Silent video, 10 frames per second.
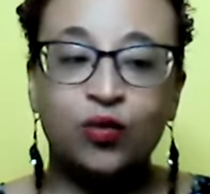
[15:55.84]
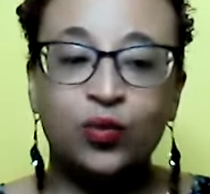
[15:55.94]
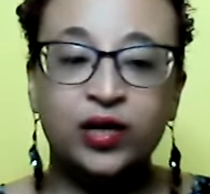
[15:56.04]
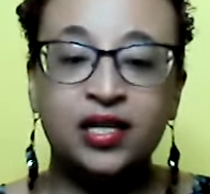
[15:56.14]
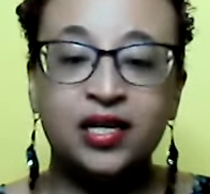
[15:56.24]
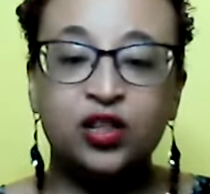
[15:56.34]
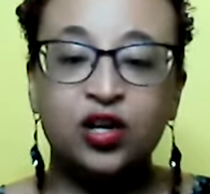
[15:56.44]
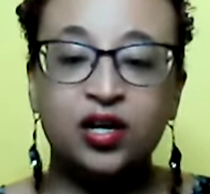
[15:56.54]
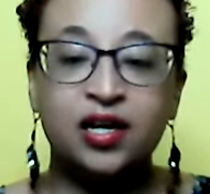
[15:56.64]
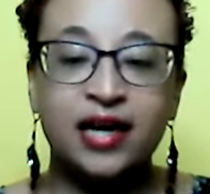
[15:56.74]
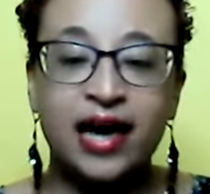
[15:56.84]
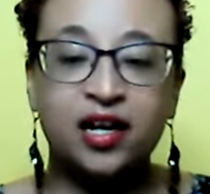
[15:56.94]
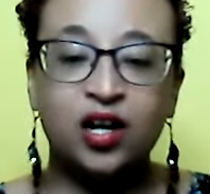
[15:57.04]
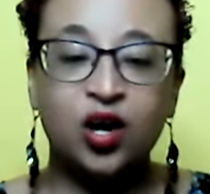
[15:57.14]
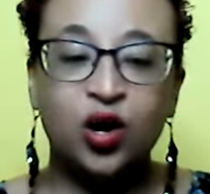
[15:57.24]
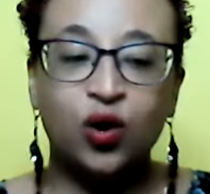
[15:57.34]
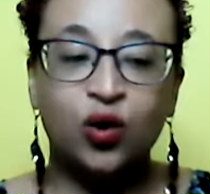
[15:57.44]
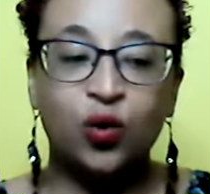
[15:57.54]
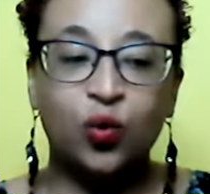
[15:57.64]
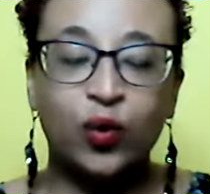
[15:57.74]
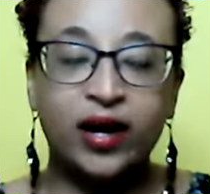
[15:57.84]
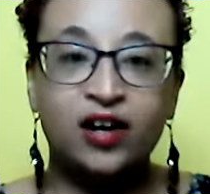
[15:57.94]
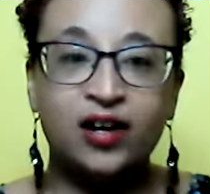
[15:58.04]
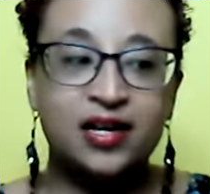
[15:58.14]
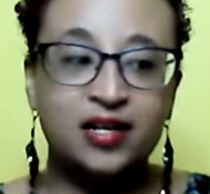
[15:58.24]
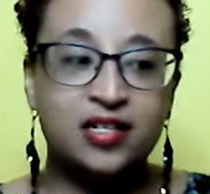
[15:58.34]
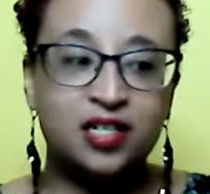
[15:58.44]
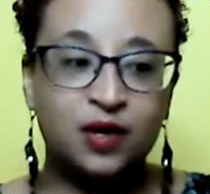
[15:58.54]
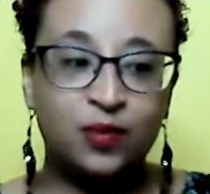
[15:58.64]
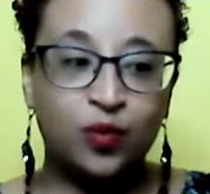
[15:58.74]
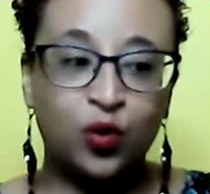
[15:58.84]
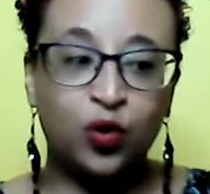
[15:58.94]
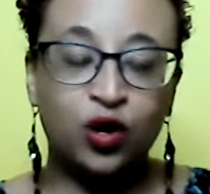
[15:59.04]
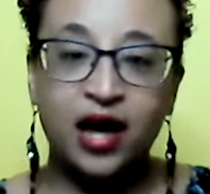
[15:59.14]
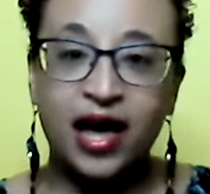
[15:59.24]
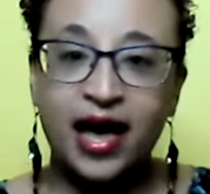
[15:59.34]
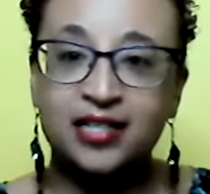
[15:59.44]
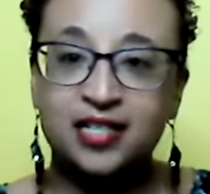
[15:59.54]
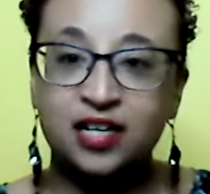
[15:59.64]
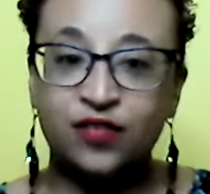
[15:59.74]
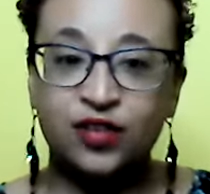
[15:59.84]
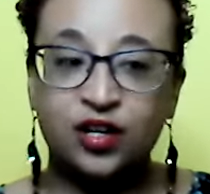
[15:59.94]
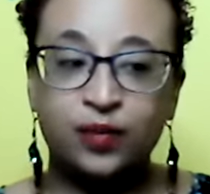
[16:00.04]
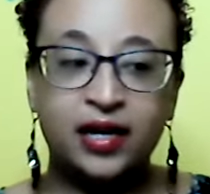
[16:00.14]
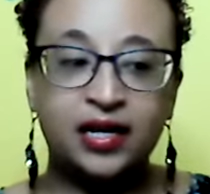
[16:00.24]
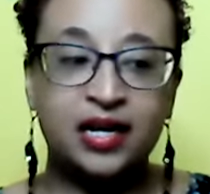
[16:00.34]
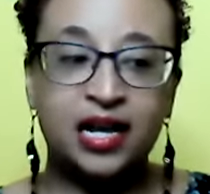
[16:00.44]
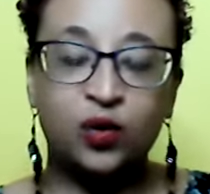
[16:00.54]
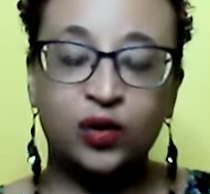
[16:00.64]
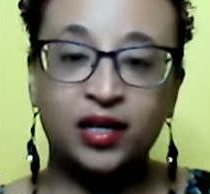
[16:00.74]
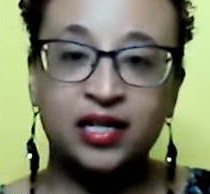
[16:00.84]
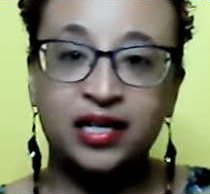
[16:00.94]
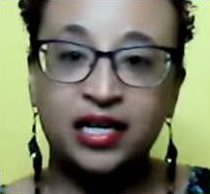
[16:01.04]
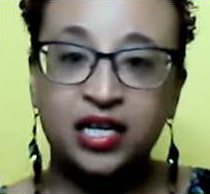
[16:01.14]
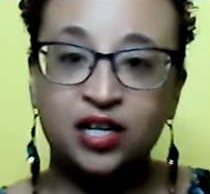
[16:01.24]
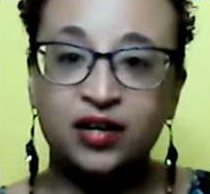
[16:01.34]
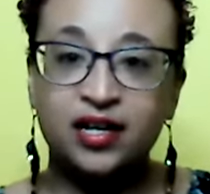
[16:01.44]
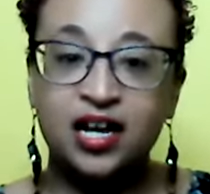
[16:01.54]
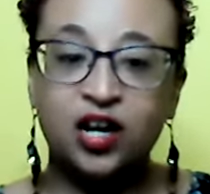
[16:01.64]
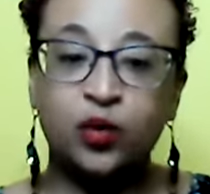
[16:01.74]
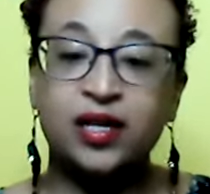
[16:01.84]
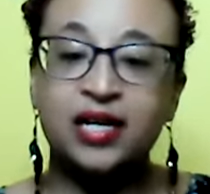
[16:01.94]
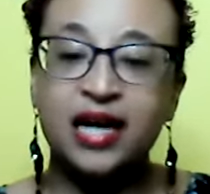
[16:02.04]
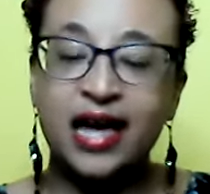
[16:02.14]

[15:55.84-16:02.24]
Really looking at where is the people who are asking for your opinion and are willing to hear it and are willing to